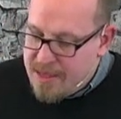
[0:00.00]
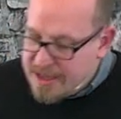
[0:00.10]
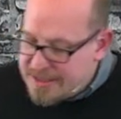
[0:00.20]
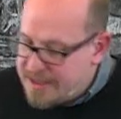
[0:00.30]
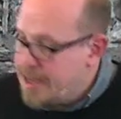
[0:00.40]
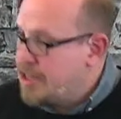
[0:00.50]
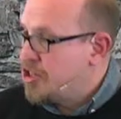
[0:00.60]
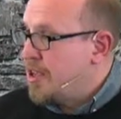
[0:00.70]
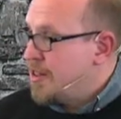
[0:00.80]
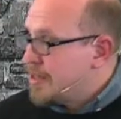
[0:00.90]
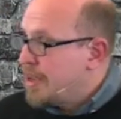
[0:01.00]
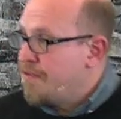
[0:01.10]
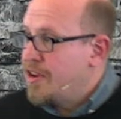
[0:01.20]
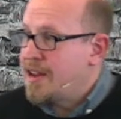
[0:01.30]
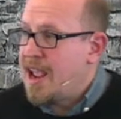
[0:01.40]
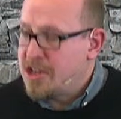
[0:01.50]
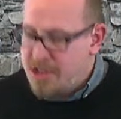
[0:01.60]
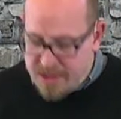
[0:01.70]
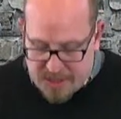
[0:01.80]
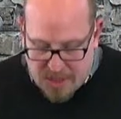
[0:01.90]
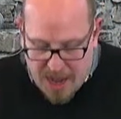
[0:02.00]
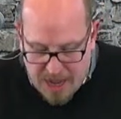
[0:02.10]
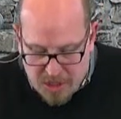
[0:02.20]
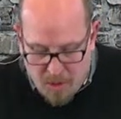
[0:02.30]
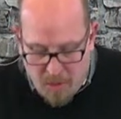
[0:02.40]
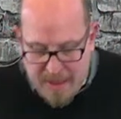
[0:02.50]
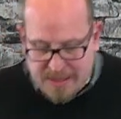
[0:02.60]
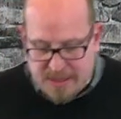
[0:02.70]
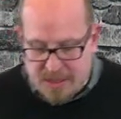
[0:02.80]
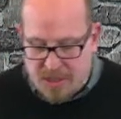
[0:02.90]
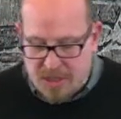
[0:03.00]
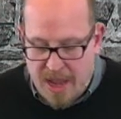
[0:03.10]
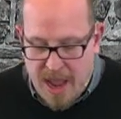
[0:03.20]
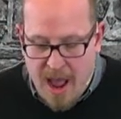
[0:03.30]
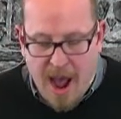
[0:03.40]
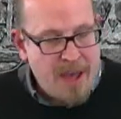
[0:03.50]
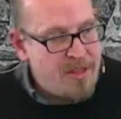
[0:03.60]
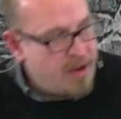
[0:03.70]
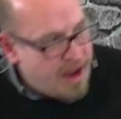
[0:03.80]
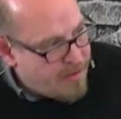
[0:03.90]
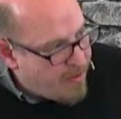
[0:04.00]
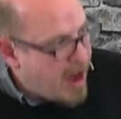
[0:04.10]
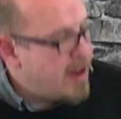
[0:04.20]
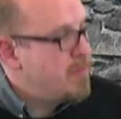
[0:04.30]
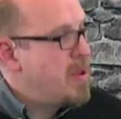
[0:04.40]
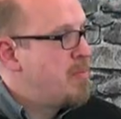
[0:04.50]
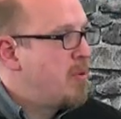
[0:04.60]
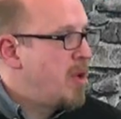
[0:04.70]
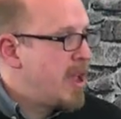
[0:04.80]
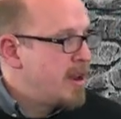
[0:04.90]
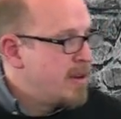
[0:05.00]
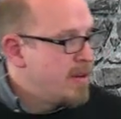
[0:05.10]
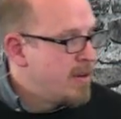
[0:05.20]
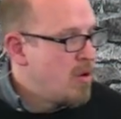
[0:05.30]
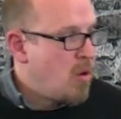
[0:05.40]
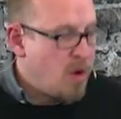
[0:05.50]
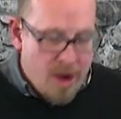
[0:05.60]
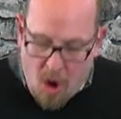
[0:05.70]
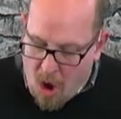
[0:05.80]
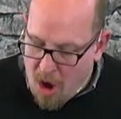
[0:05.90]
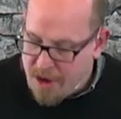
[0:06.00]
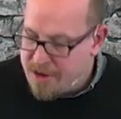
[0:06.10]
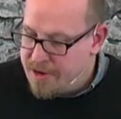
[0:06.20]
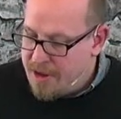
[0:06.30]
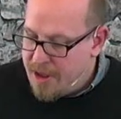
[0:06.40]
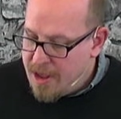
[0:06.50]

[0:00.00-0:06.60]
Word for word: this teaching, this invitation, this gospel message either invited people in or it hardened